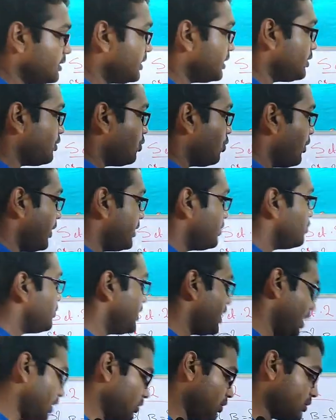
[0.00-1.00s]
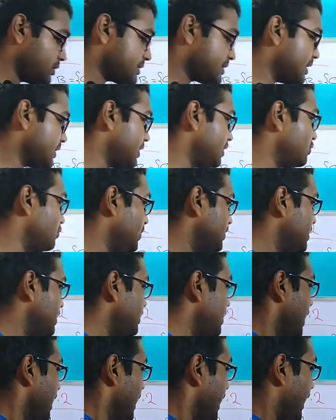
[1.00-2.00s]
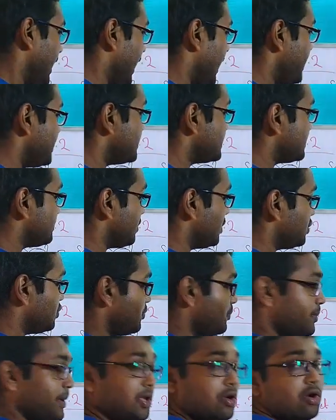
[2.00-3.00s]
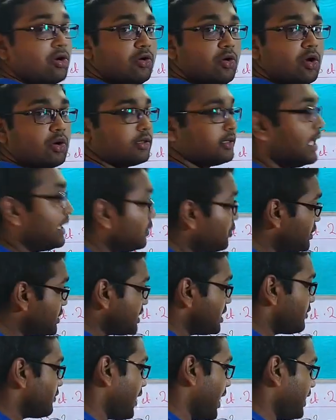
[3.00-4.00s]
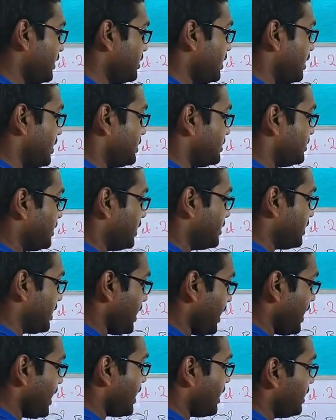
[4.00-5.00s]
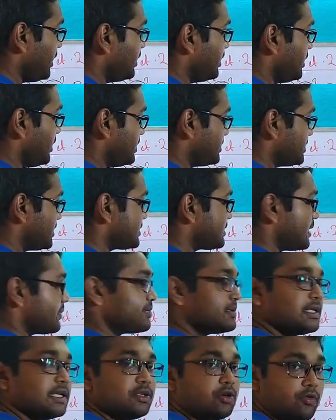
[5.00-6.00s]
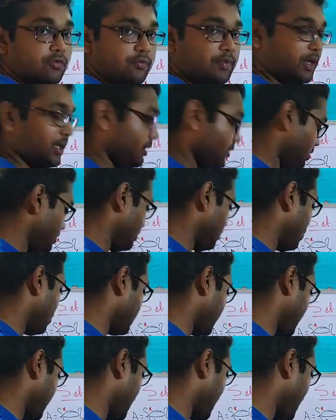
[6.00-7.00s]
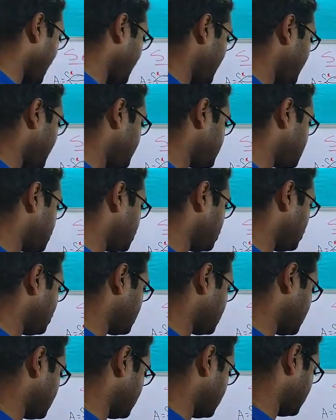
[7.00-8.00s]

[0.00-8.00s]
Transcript: that when we are not certain whether A is equal to B or not, then we shall write that A is a subset of B. Okay, I took